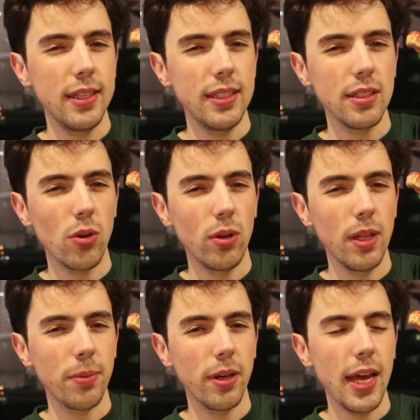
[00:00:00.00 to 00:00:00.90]
This is all
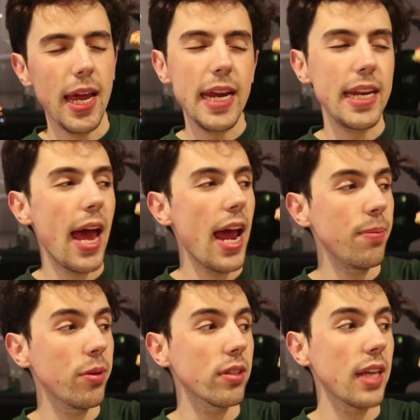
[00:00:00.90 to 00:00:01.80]
I'm gonna eat.
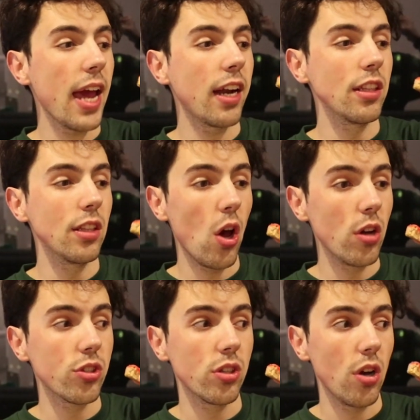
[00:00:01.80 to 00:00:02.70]
A, because I had a
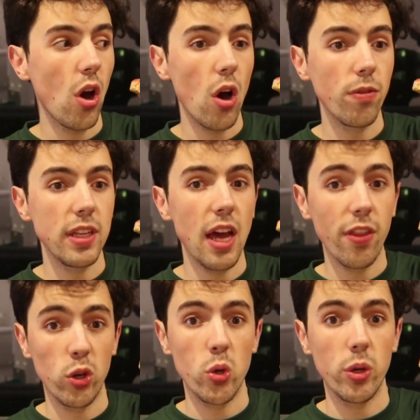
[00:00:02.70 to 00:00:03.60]
lot of the
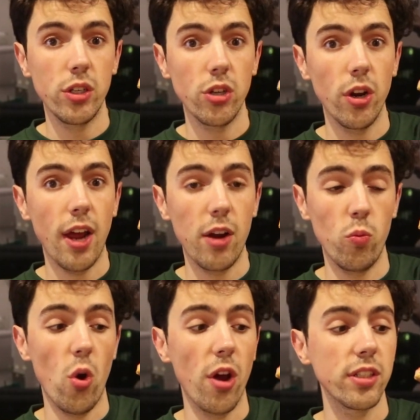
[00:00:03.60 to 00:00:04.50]
other cookie dough
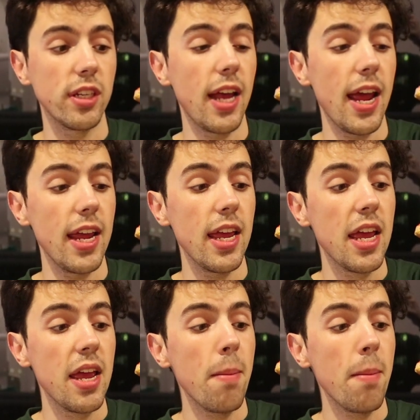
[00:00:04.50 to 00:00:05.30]
at work today.